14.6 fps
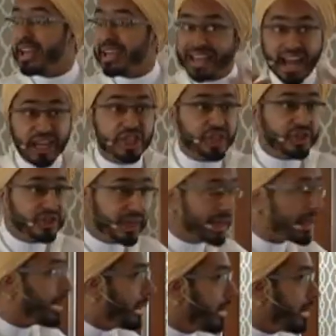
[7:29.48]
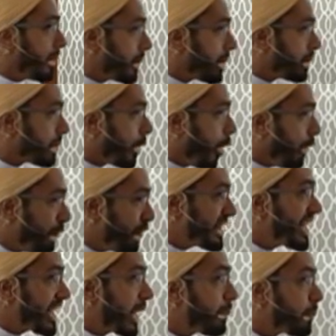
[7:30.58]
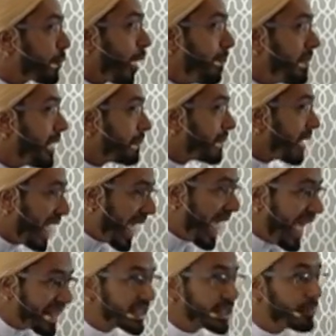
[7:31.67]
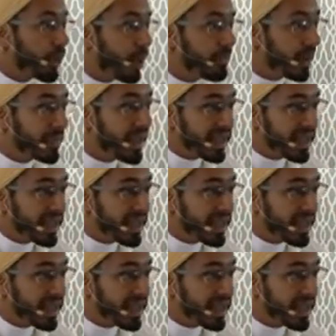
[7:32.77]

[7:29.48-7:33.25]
natural or physical problem, a health problem